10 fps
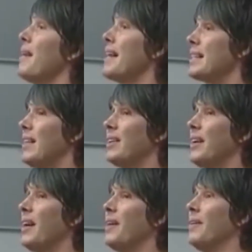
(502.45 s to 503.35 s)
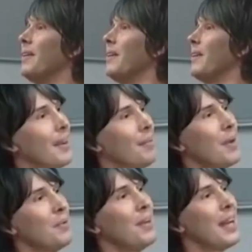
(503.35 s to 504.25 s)
space long ago, and
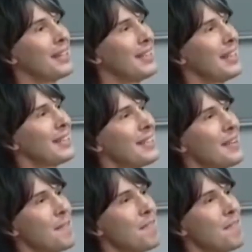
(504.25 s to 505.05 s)
we wouldn't exist.